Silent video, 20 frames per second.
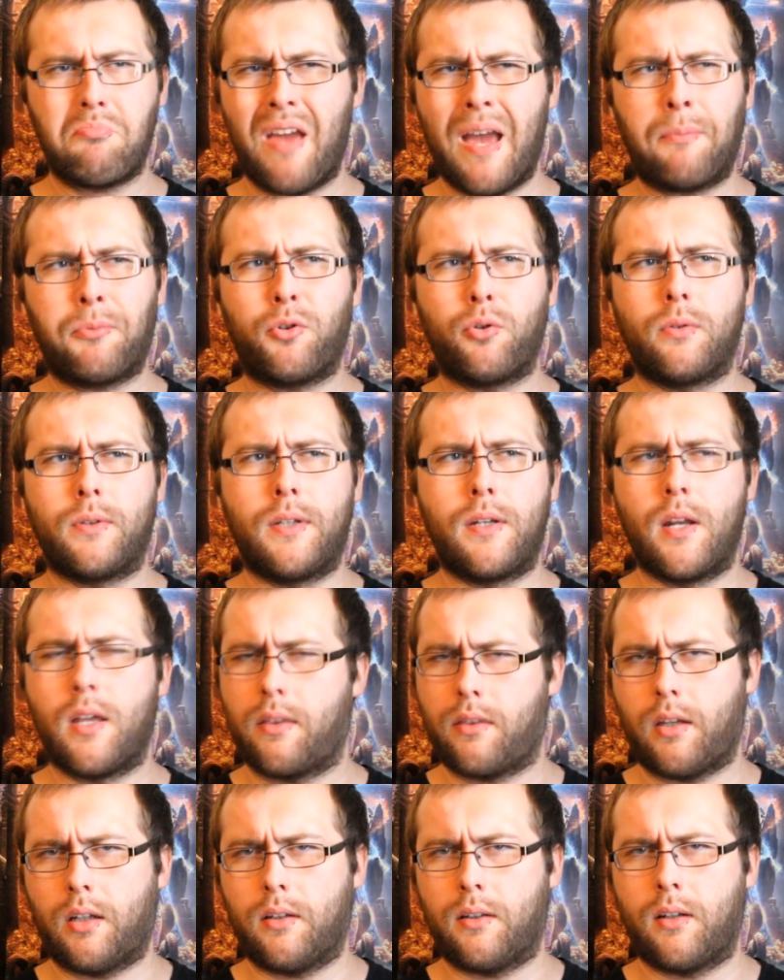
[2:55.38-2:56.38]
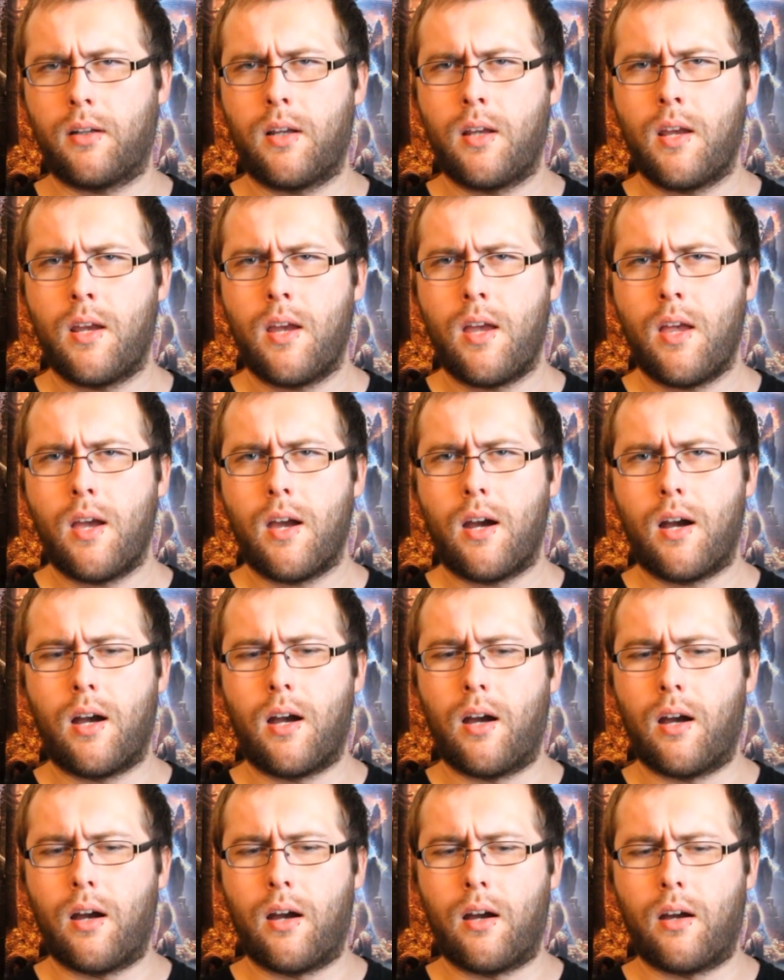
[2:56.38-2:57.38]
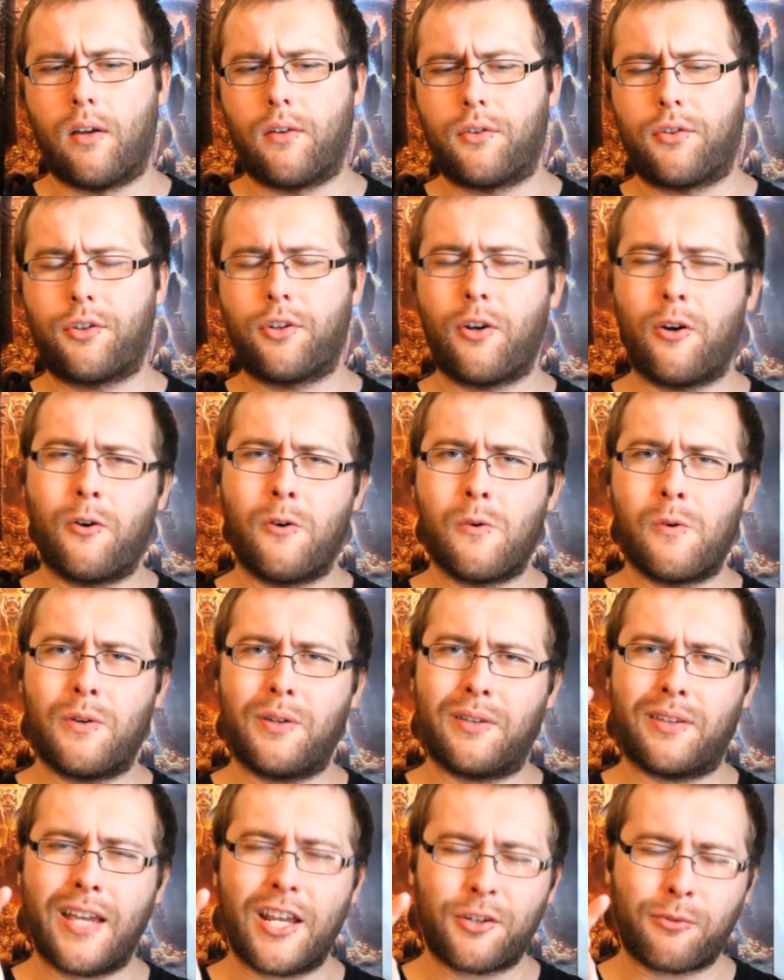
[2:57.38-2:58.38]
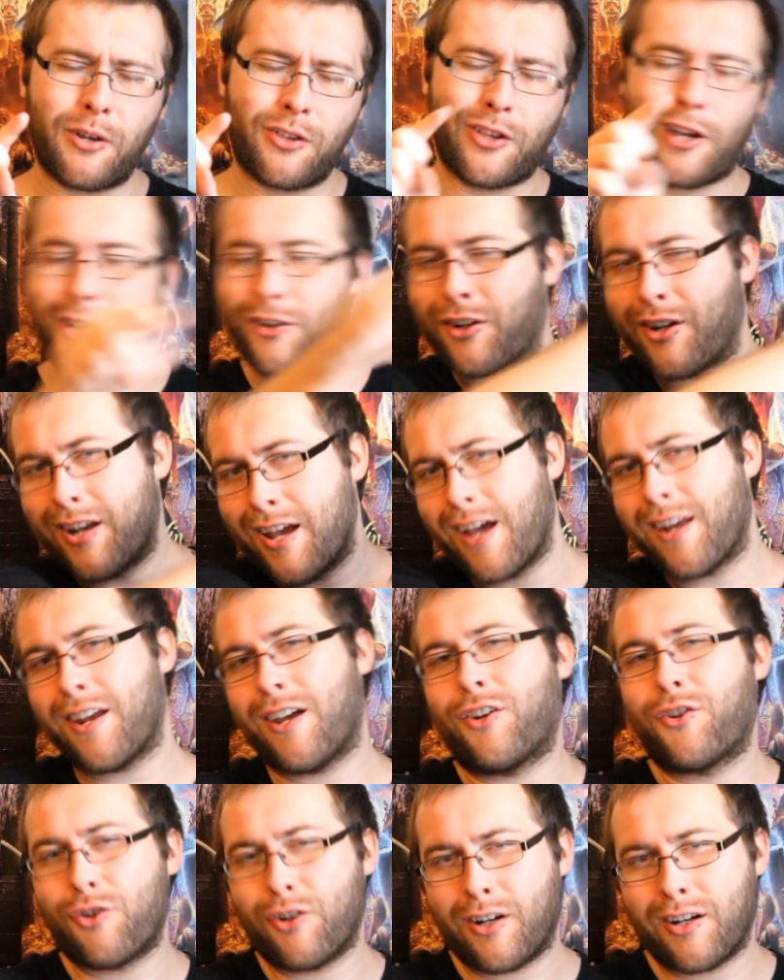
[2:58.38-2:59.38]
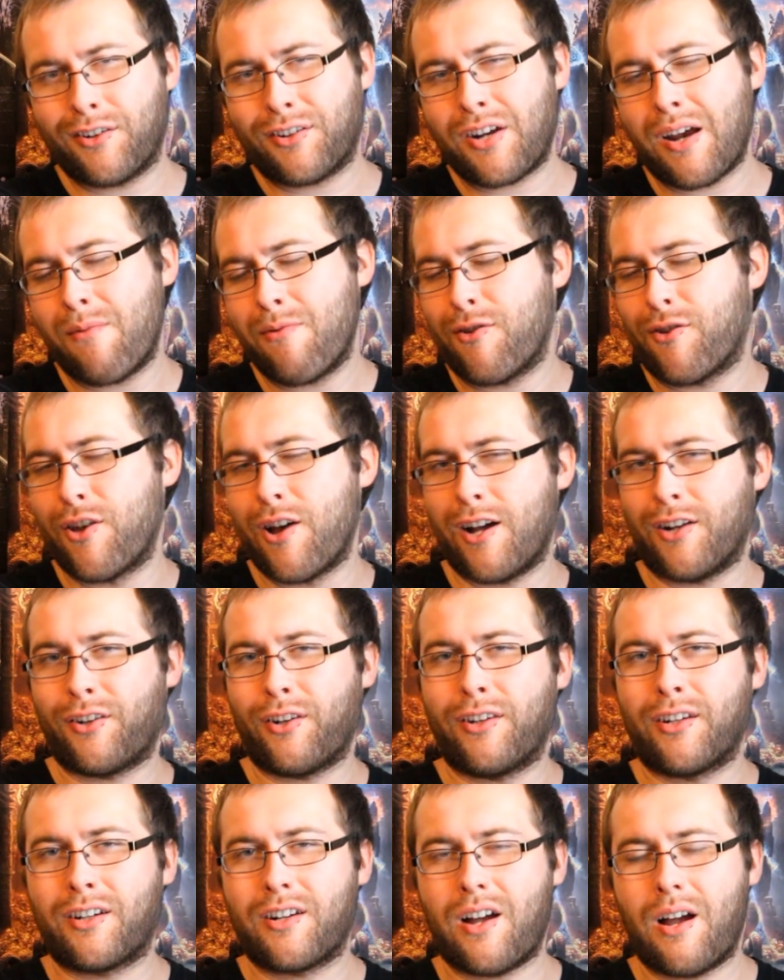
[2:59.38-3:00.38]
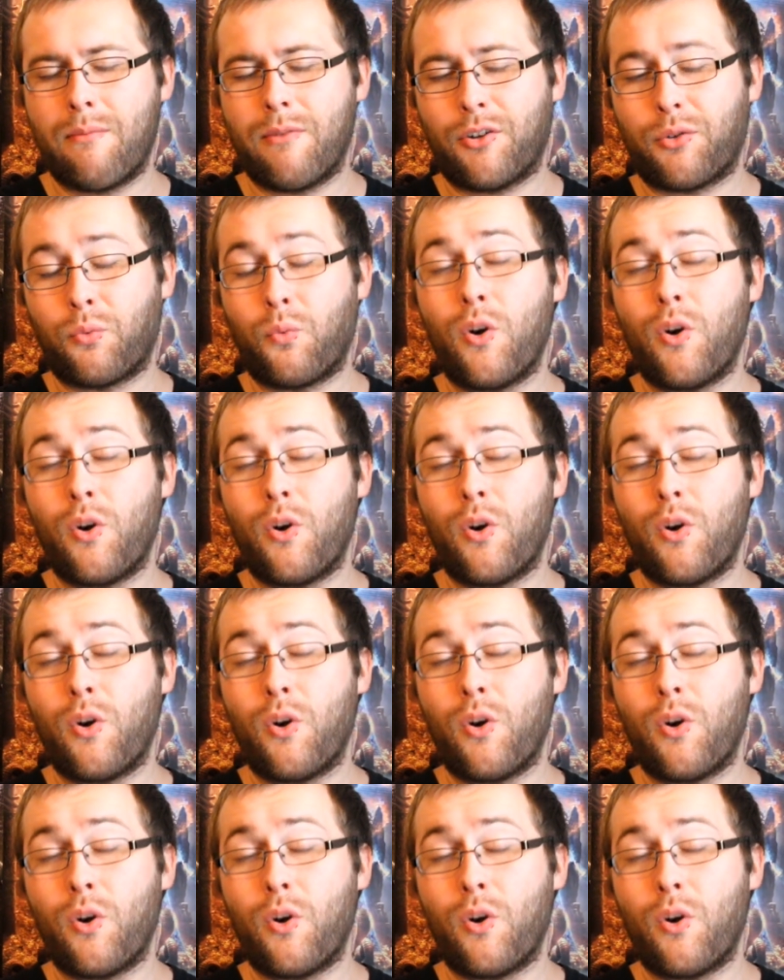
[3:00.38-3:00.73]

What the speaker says: Absolutely nothing. So that's my thoughts on Ad Astra. Guys, comment your thoughts in the comments.